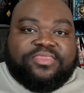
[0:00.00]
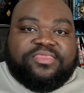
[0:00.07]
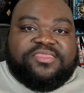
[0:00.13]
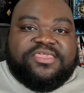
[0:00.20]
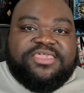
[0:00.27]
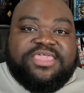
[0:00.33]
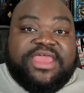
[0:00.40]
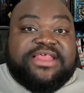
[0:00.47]

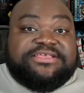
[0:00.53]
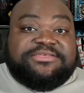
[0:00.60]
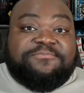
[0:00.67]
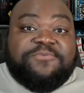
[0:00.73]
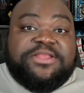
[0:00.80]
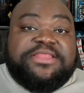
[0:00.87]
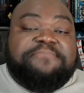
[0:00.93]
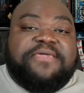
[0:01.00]
getting
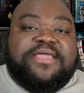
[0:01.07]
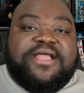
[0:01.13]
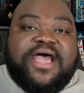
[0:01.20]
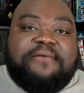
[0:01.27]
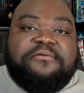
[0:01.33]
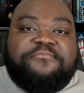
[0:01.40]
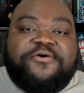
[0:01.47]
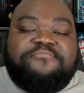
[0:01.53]
some really big
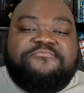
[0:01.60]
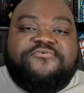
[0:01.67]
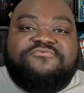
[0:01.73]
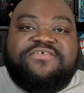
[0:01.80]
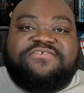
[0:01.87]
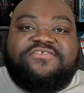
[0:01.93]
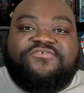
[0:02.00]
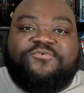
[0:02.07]
comic book
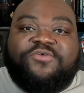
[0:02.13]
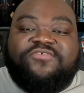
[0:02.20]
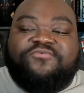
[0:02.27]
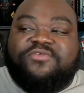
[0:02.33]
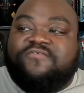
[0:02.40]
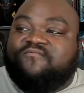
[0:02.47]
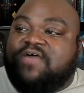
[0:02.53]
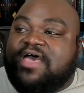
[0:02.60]
movies in
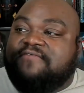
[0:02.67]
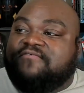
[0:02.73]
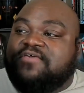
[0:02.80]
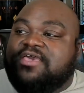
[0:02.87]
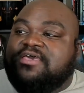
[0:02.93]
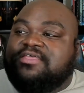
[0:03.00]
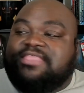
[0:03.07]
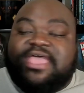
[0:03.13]
2025
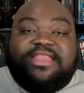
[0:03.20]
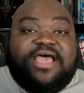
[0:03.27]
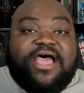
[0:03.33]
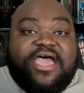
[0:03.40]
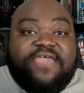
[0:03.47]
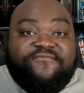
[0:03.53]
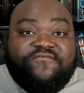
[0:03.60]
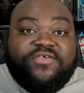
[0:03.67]
that
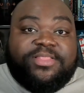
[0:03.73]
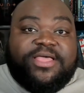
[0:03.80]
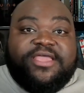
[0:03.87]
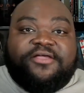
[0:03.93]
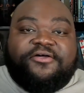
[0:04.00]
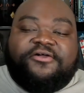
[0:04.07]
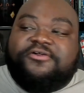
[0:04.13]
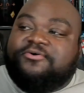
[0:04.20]
I feel like
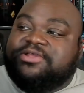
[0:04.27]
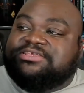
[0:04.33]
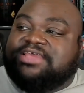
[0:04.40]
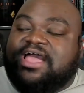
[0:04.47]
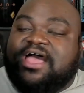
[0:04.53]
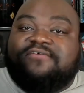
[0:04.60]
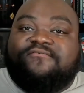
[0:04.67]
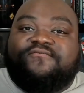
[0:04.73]
are going to
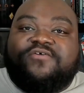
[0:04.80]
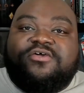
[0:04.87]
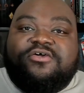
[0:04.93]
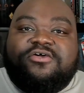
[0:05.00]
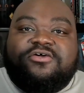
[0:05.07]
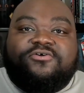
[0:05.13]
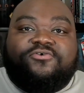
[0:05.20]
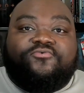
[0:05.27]
kind of
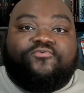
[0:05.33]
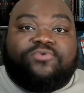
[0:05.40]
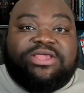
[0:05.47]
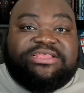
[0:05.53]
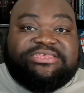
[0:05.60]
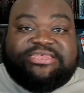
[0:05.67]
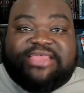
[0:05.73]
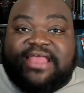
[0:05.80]

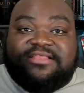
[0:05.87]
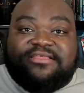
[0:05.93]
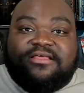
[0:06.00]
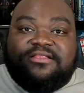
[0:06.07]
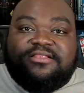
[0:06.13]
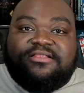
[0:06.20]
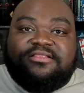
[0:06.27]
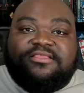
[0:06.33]
reset
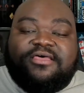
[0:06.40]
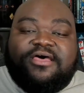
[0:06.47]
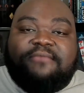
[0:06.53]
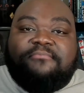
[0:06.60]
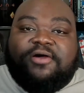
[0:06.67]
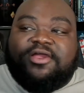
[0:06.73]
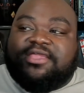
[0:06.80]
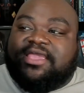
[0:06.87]
the
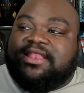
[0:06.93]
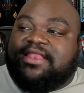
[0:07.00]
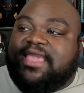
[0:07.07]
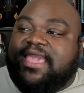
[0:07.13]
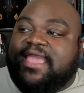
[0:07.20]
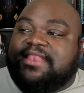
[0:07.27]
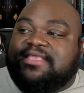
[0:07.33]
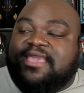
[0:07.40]
market
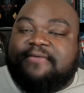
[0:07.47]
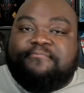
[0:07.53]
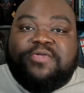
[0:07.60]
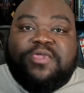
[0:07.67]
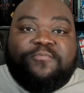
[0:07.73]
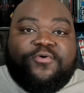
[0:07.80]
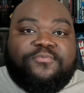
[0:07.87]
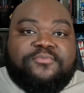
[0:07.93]
and get
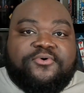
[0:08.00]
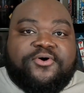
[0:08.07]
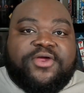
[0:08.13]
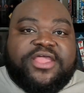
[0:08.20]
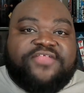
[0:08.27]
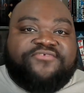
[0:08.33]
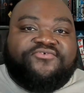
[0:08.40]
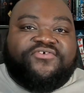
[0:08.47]
people more
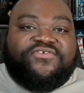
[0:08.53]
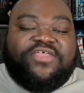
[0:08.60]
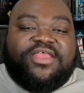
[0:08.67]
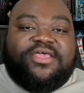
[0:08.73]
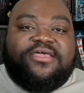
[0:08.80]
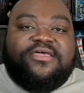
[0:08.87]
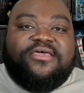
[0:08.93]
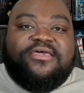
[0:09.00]

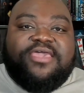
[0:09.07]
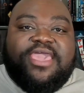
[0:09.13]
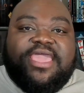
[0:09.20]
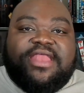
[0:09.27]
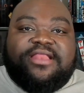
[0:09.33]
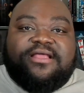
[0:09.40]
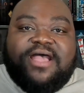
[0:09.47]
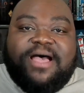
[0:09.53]
interested
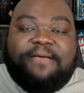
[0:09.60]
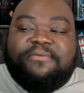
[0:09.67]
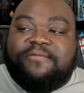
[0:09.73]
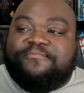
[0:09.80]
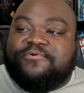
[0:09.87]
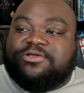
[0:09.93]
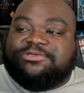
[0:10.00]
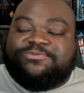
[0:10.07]
in comic
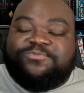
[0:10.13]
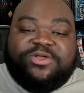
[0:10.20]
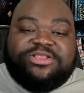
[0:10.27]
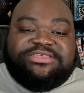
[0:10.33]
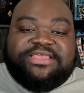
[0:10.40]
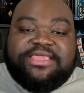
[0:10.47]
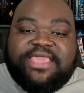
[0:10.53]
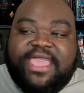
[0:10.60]
books
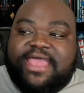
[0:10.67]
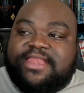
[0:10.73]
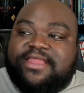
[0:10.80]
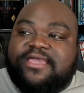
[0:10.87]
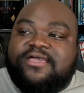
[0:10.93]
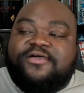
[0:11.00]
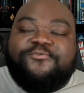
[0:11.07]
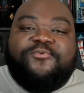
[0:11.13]
once again.
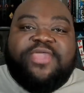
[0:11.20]
We